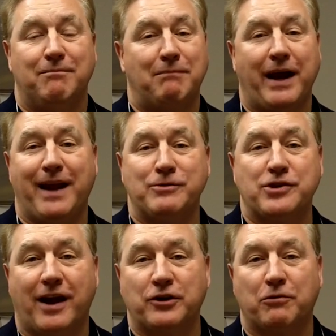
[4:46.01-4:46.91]
My name
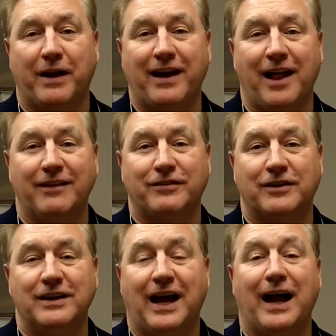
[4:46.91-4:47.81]
is Dr. Greg
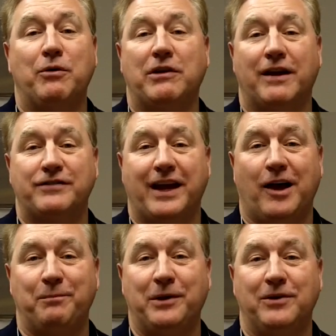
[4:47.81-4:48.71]
Oliver. I would love to
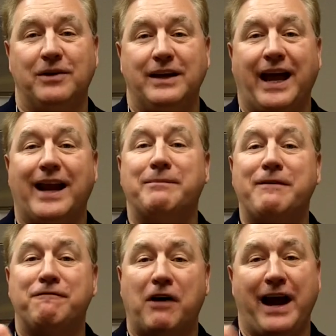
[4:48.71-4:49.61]
help you, and I'm
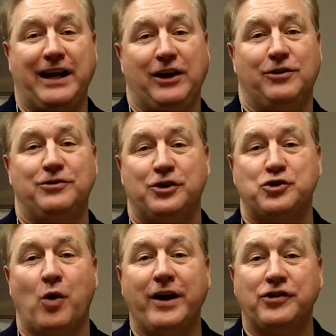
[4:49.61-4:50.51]
inviting you to
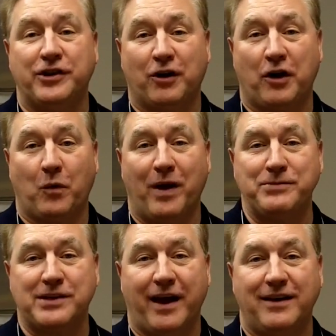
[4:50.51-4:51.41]
join us here on our
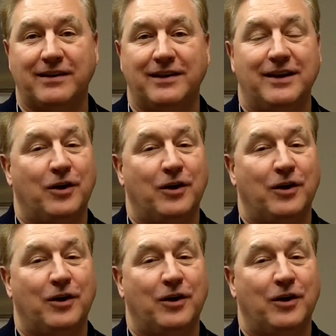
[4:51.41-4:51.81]
website,